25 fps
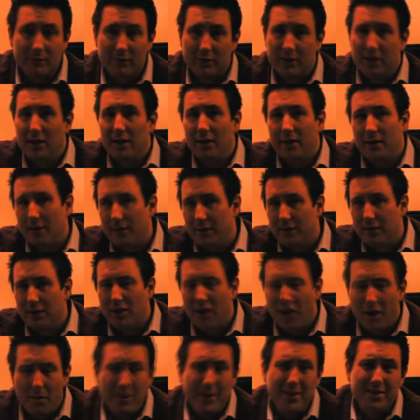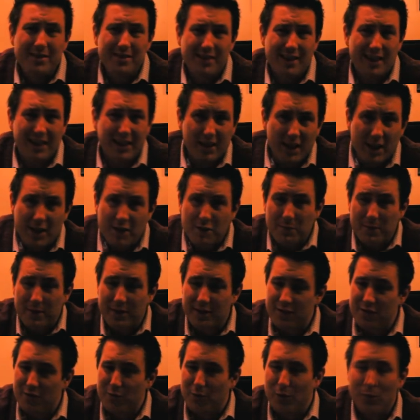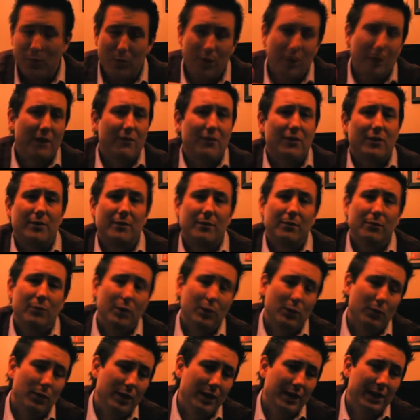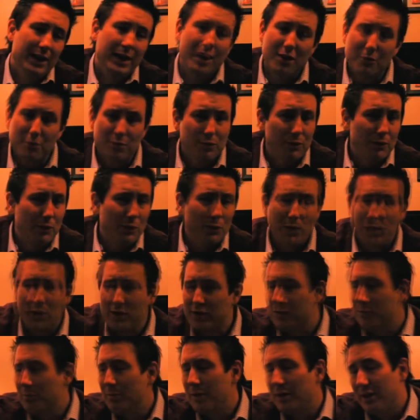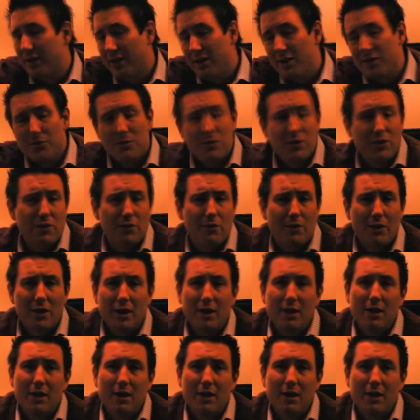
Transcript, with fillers: The, the comments, the engagement is what we're after. We want engagement. We want to be engaged with you.